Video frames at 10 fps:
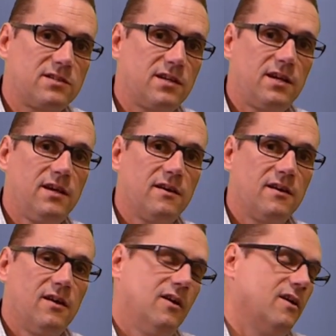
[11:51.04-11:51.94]
see,
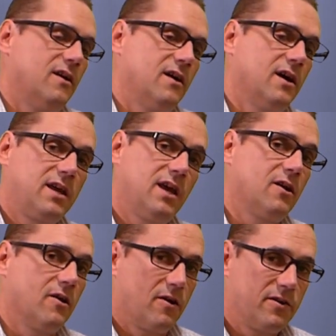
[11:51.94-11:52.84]

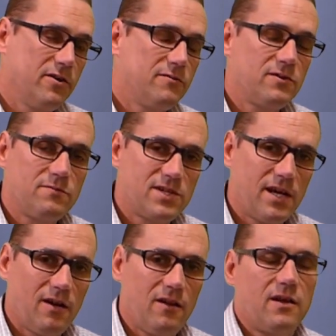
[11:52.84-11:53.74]
again, on our YouTube
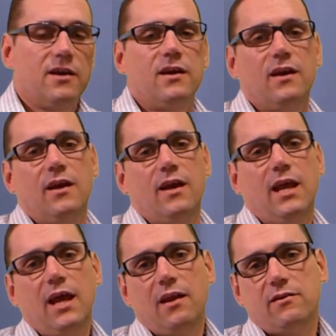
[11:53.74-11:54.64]
channel
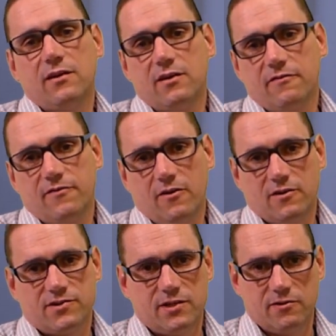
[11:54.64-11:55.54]
and in different
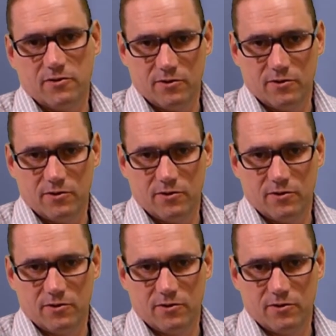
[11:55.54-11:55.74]
RC